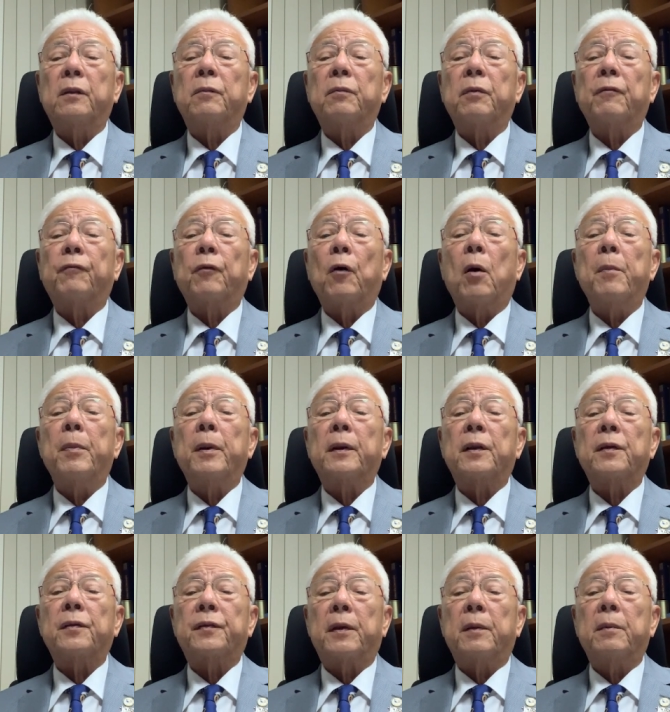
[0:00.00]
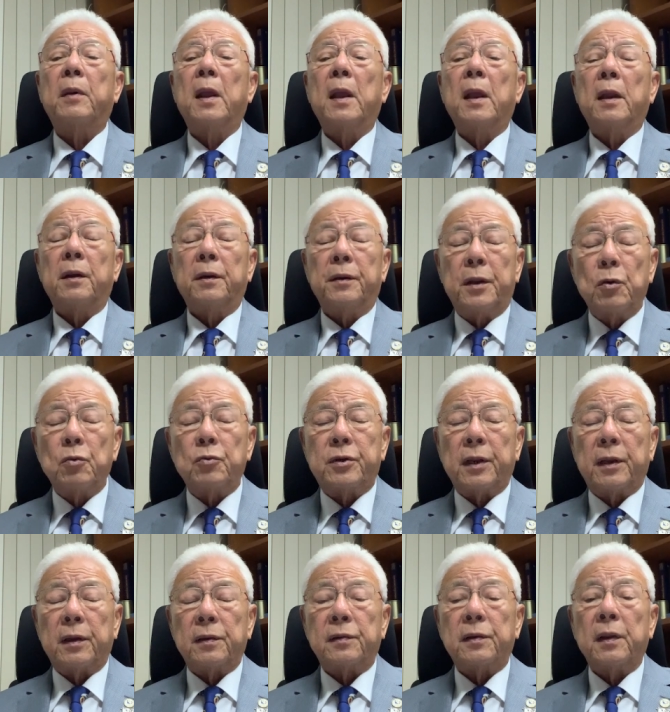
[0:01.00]
performing the same
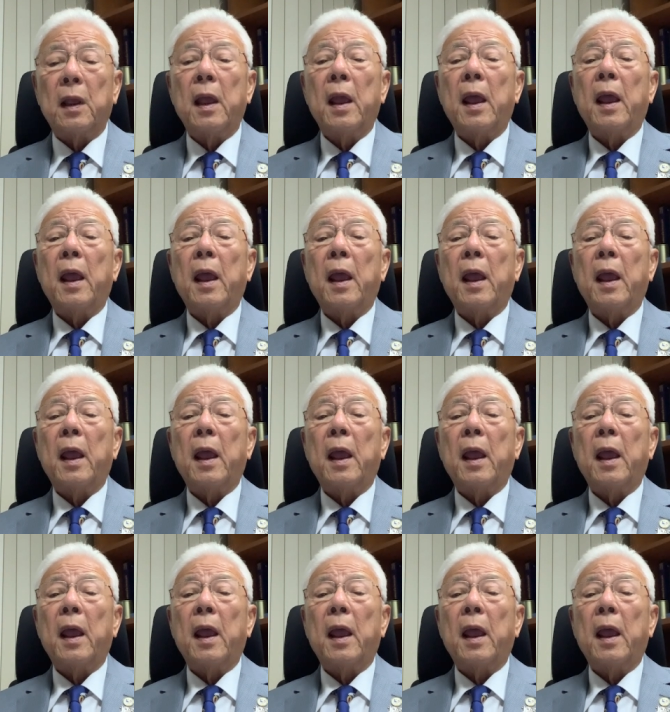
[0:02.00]
duties,